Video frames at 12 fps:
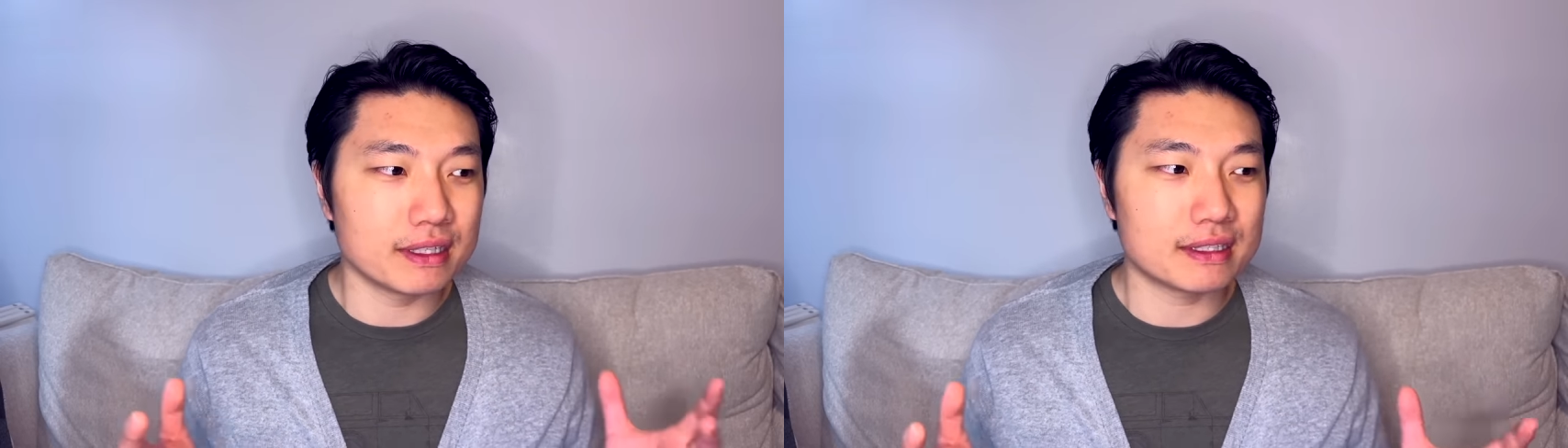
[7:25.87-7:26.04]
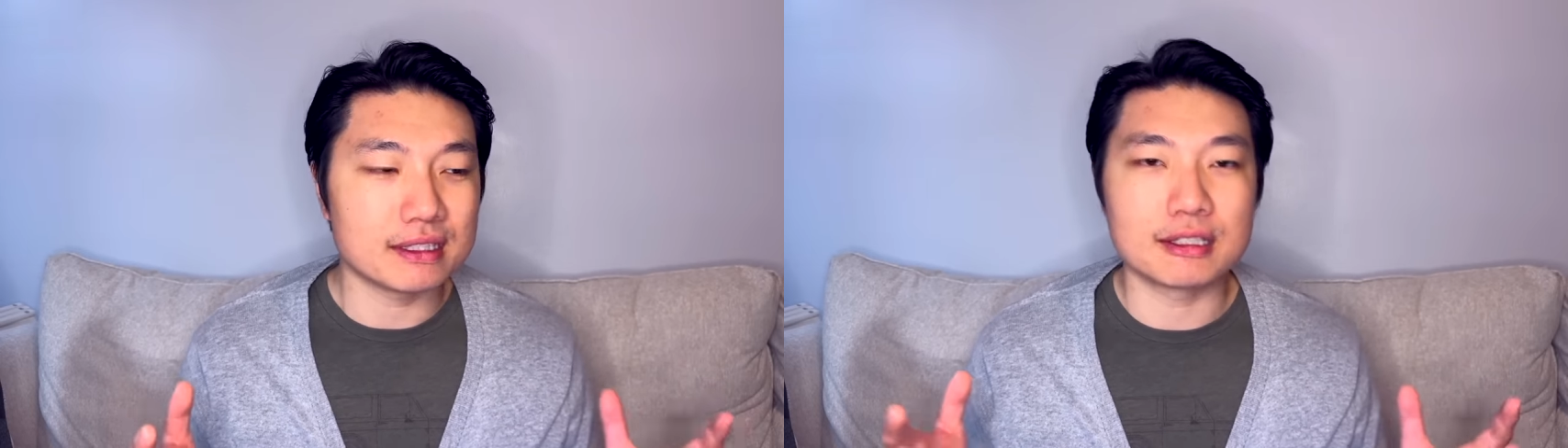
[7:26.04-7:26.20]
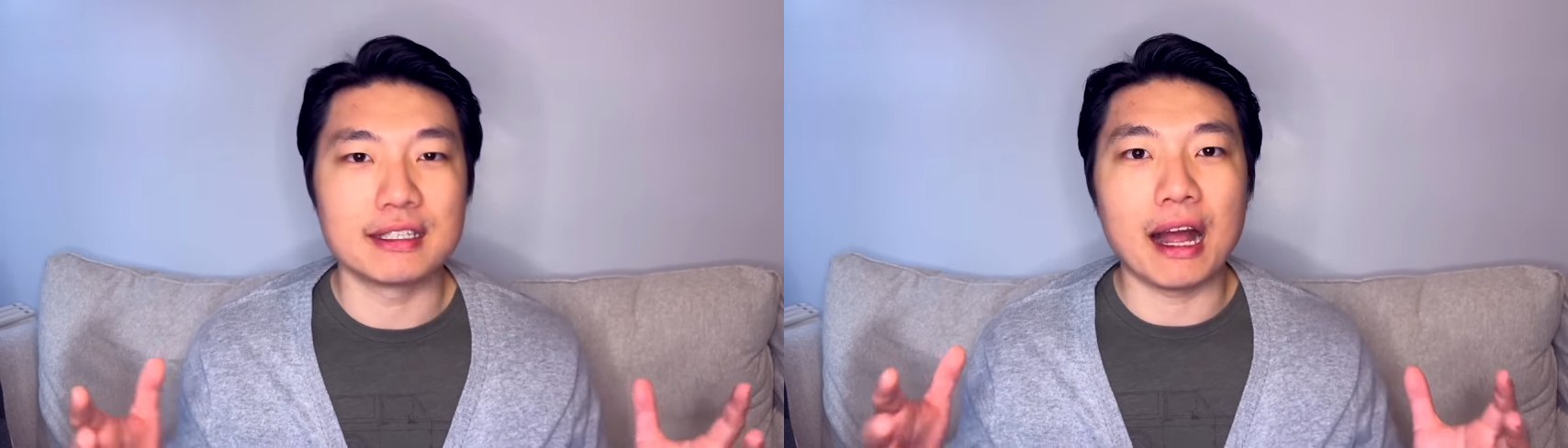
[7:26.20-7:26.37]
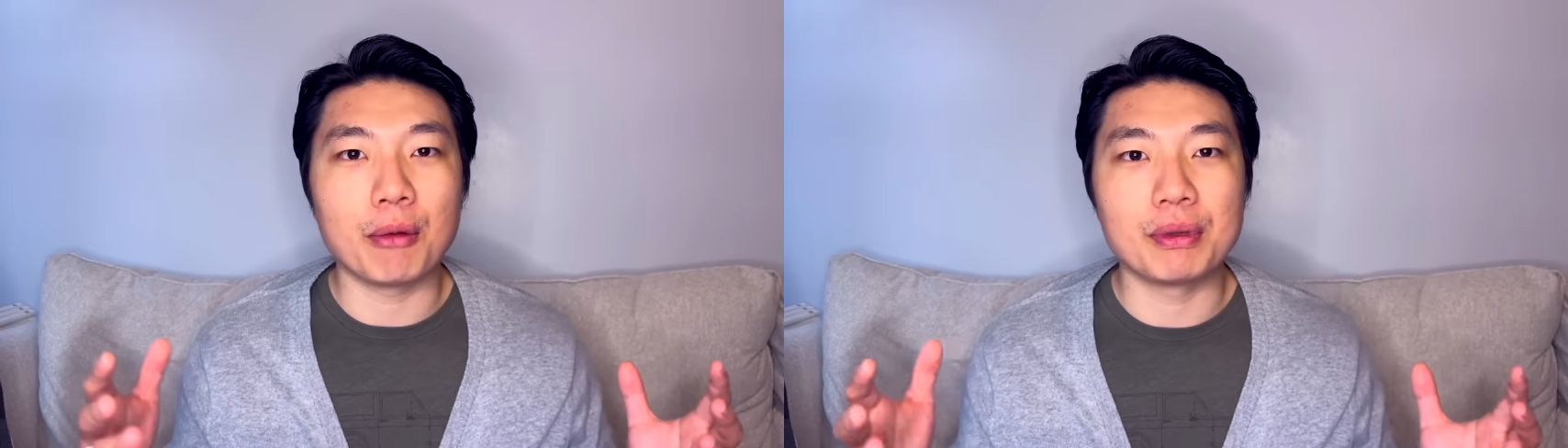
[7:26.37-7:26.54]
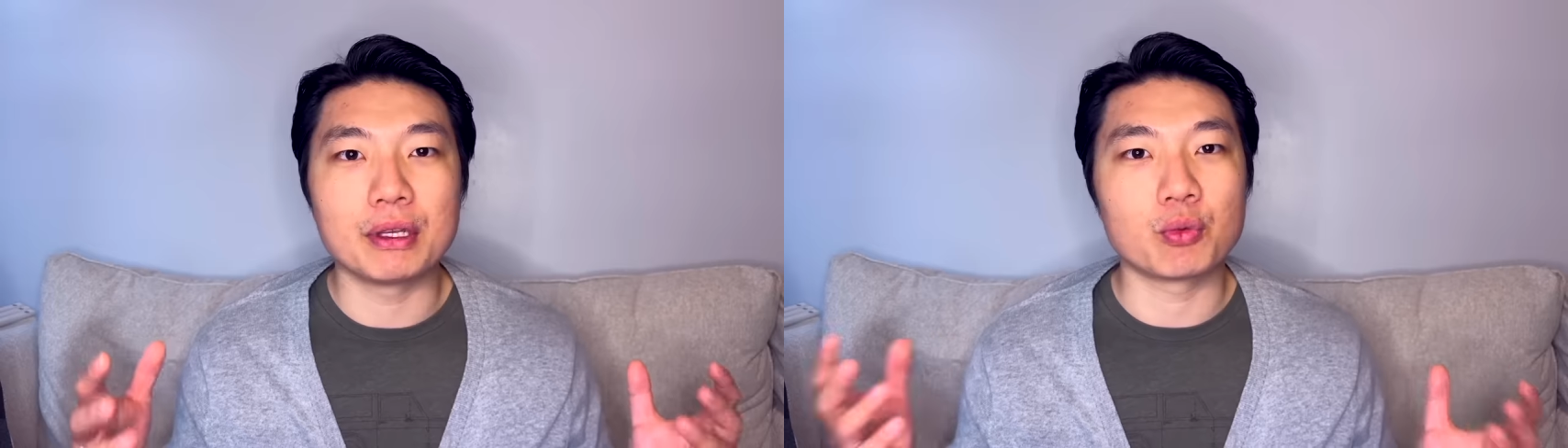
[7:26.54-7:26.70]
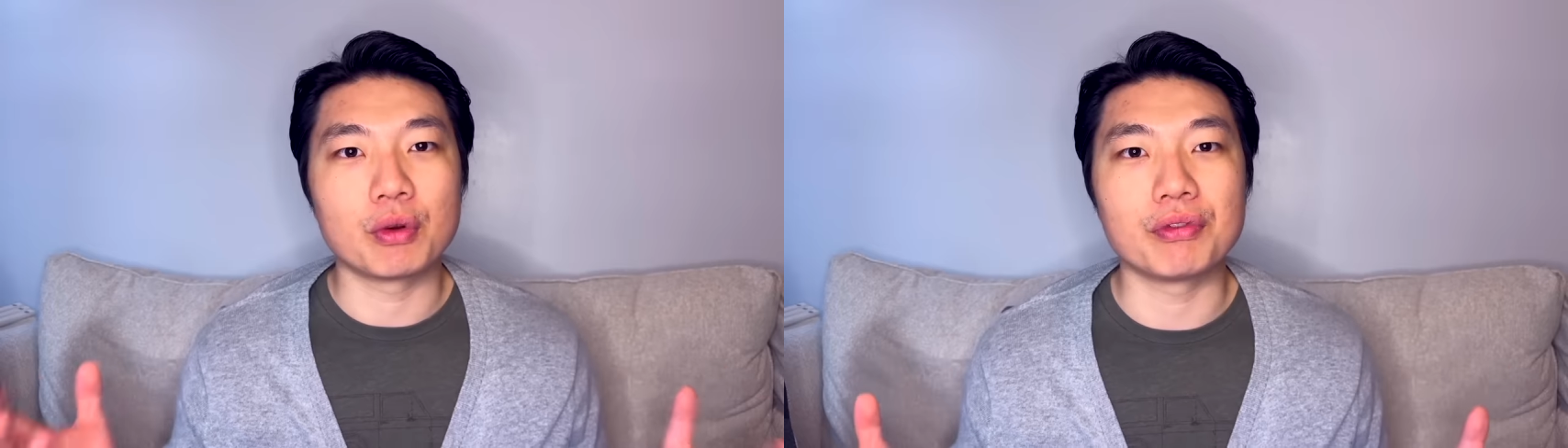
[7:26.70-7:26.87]
this is now
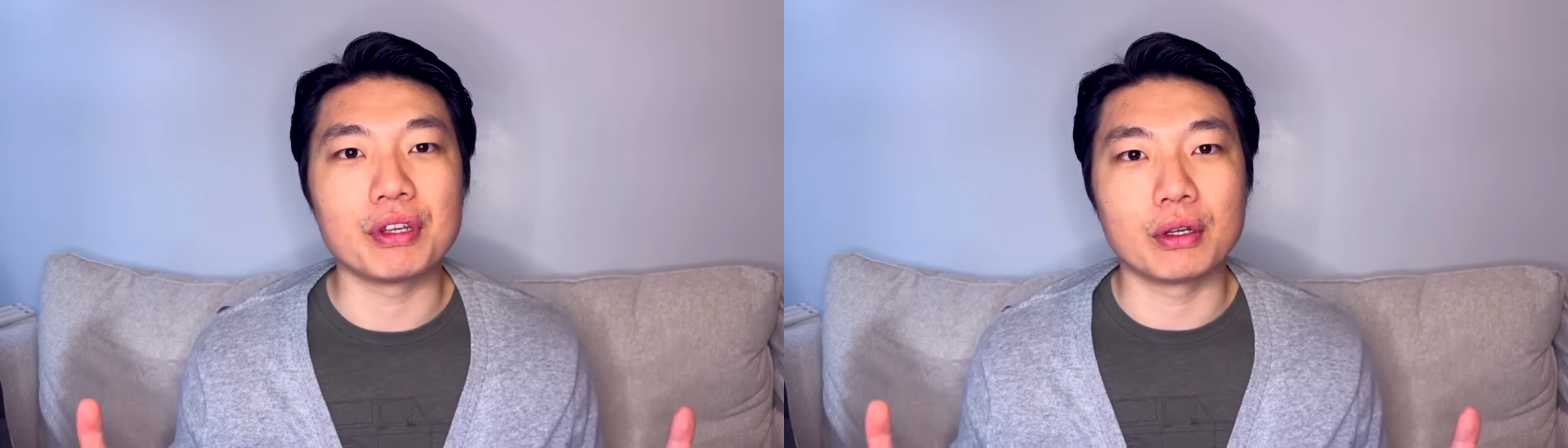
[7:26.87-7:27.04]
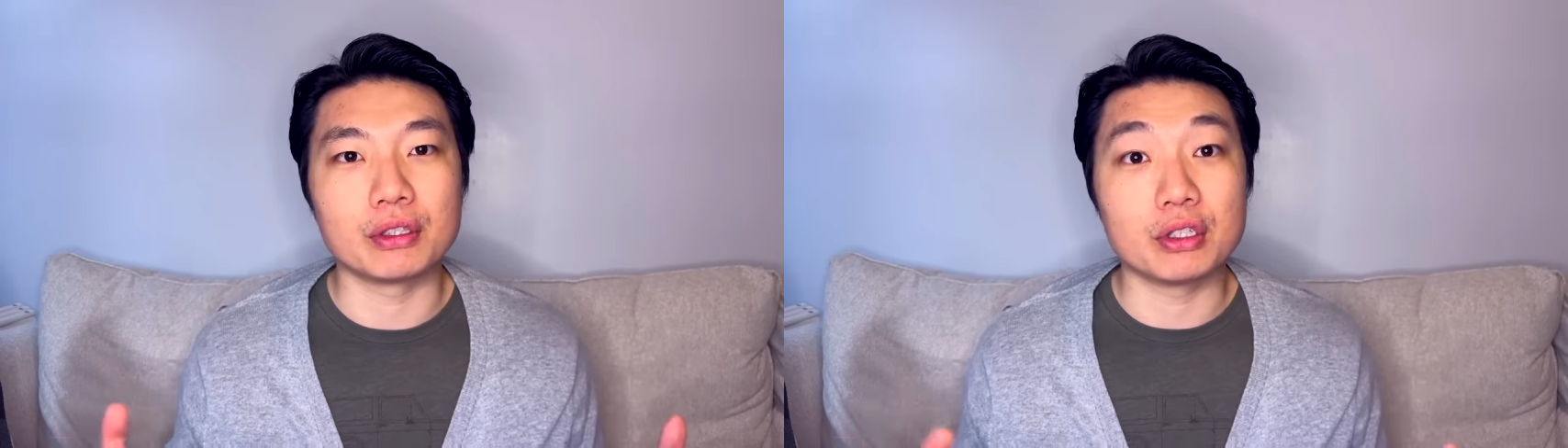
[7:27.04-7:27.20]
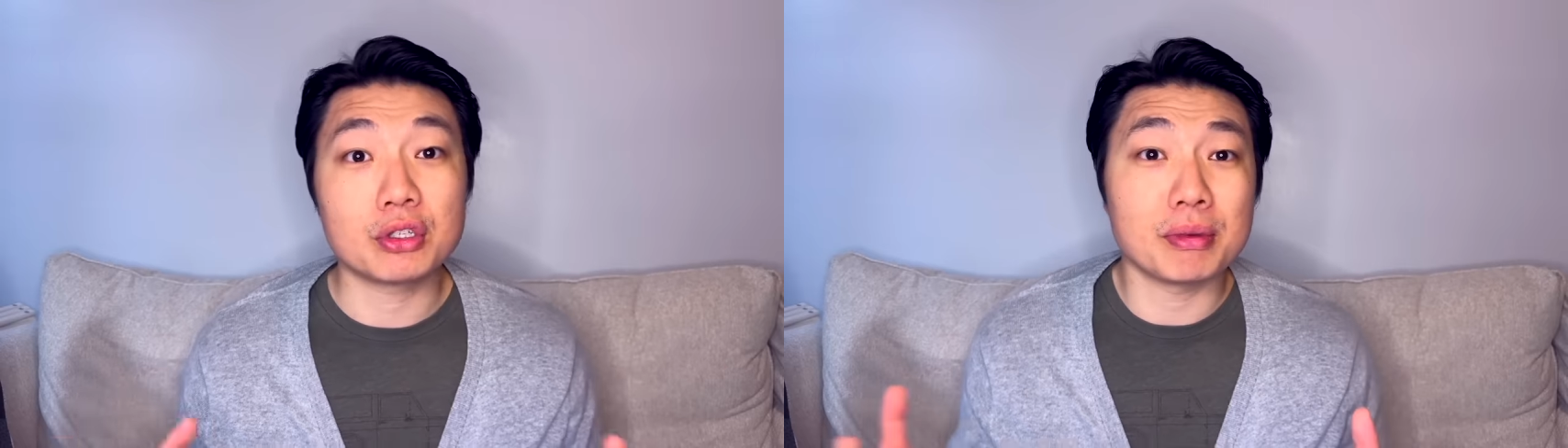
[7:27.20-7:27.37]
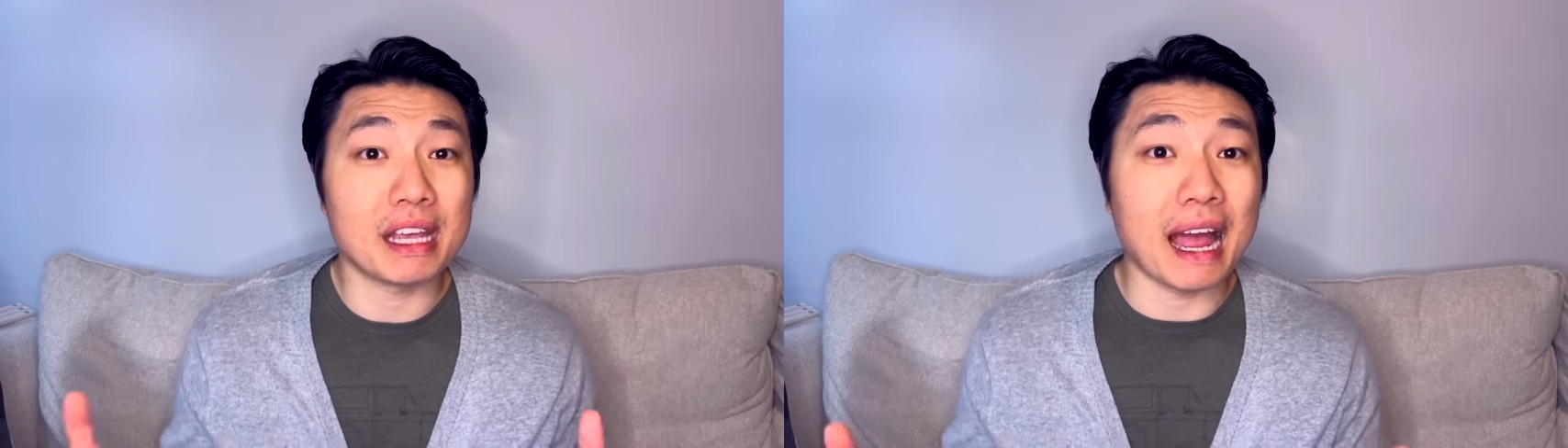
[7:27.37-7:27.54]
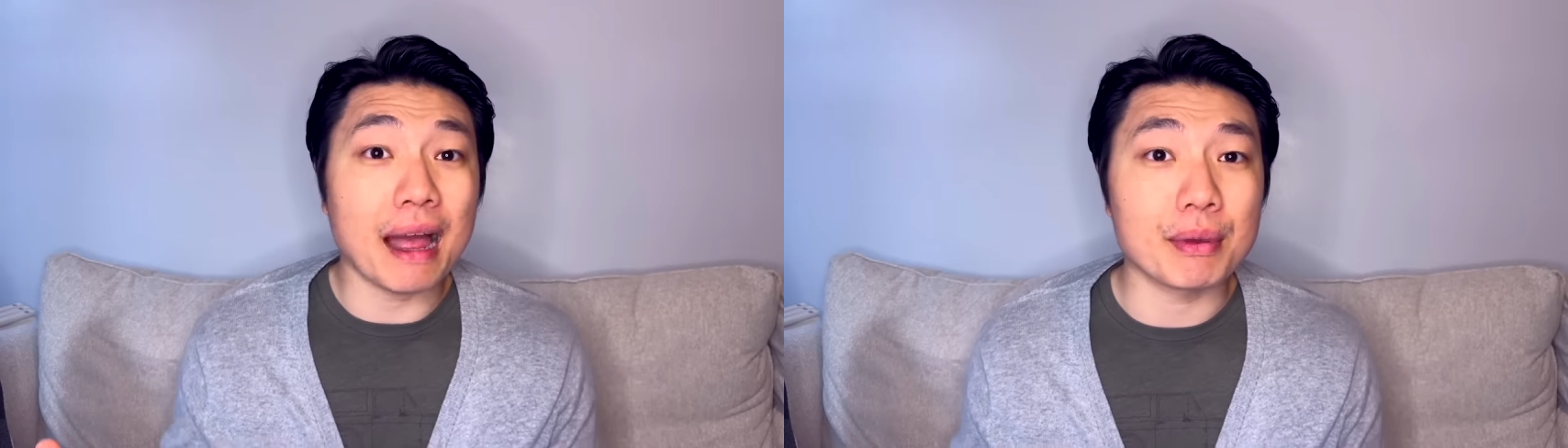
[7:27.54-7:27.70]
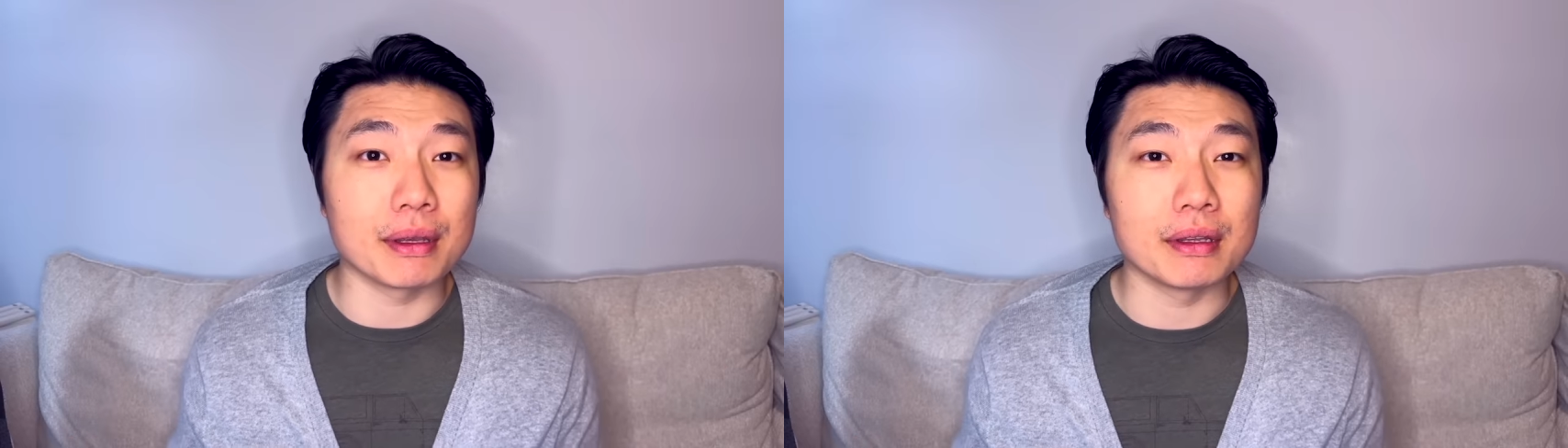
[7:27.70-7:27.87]
being revealed. You should be
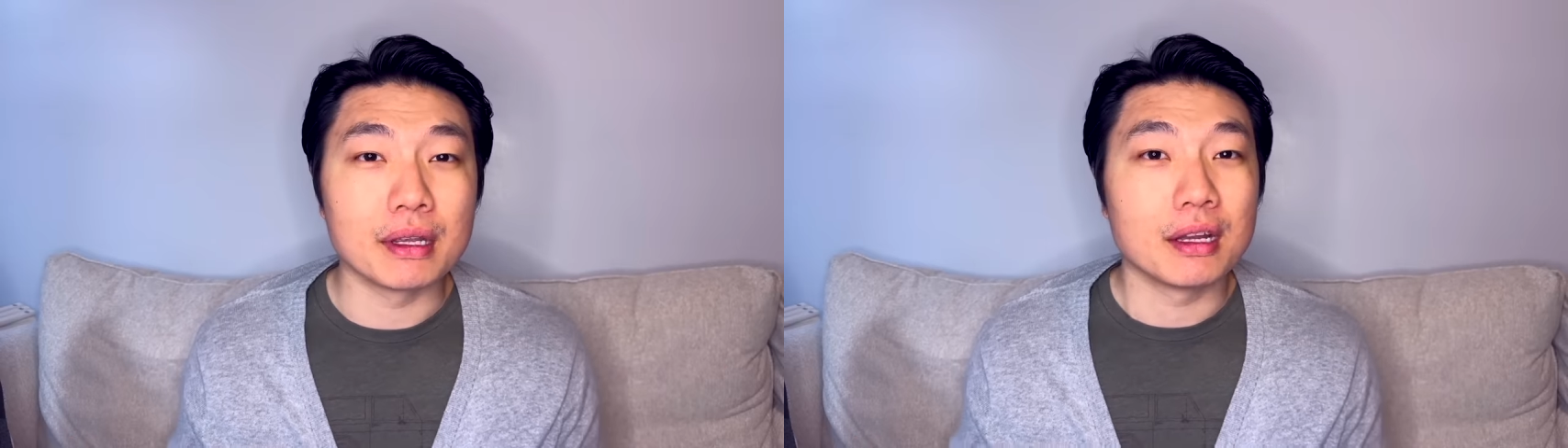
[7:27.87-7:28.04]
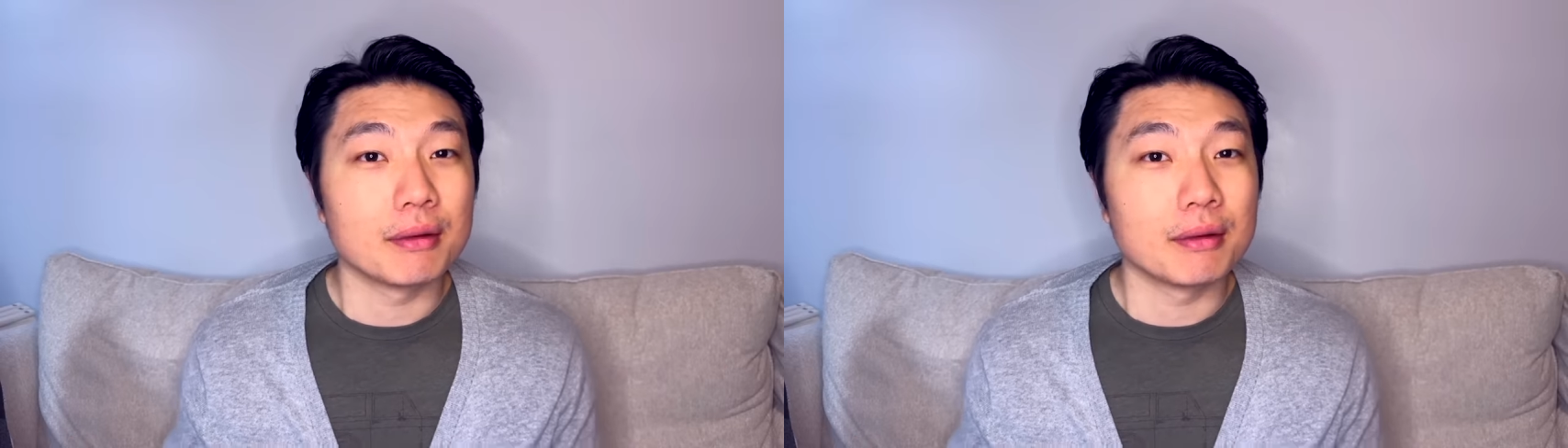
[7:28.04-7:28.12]
happy.